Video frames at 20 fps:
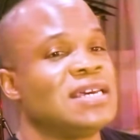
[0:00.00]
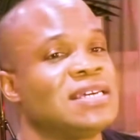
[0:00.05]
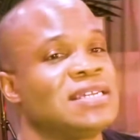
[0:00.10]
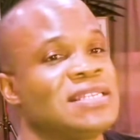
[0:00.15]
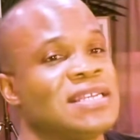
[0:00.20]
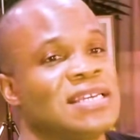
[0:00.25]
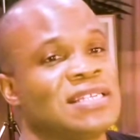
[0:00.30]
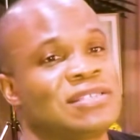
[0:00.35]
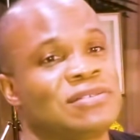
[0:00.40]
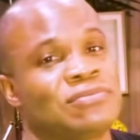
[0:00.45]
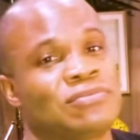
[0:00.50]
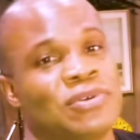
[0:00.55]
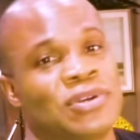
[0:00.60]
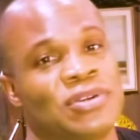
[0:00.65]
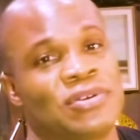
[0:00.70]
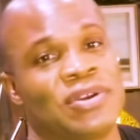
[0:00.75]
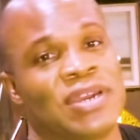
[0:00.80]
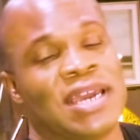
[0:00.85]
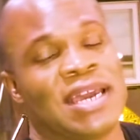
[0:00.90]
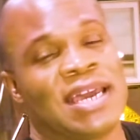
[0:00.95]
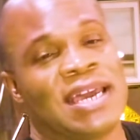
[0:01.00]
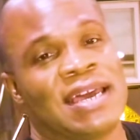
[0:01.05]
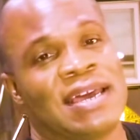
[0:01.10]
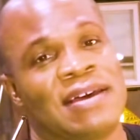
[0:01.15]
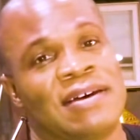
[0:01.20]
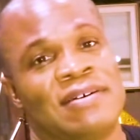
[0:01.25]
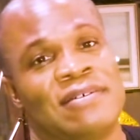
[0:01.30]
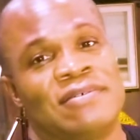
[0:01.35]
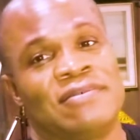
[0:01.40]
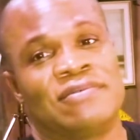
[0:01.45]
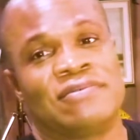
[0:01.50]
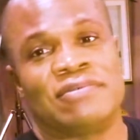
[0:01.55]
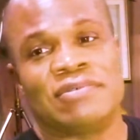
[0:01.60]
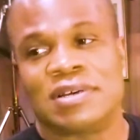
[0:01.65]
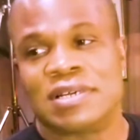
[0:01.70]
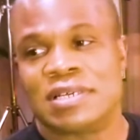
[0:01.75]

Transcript: That's where you have